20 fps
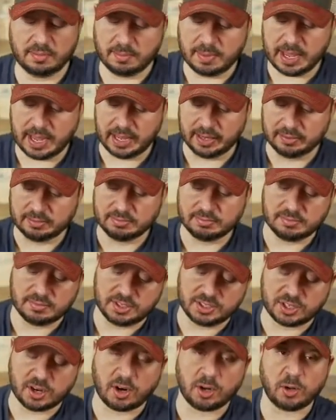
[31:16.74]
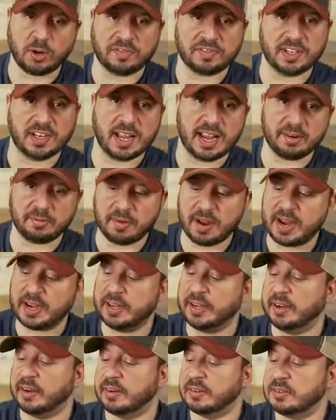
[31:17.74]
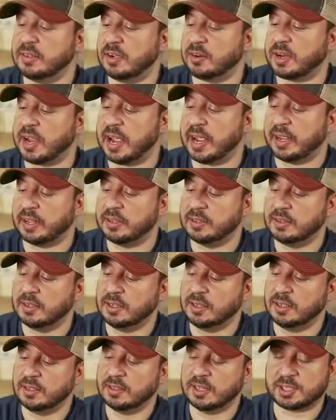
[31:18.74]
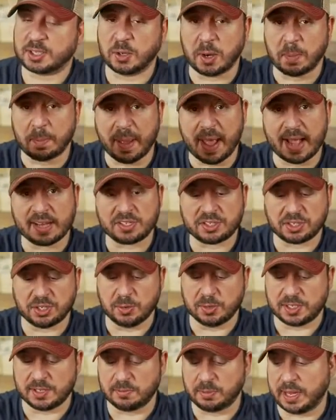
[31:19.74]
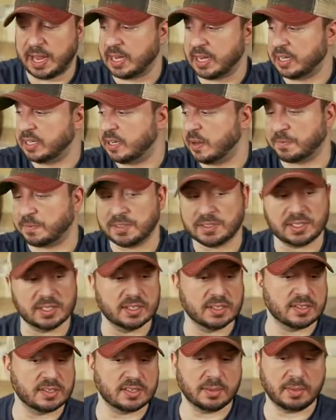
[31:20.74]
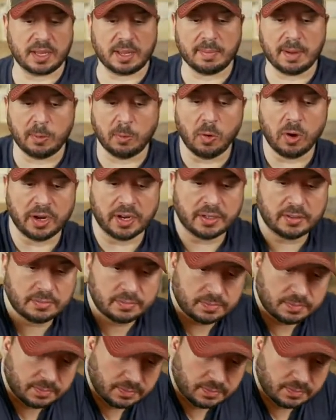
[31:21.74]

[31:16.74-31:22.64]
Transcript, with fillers: Man, starting off the night right here. Okay, let's go to batch two, see if we get any differences. Let me get my water.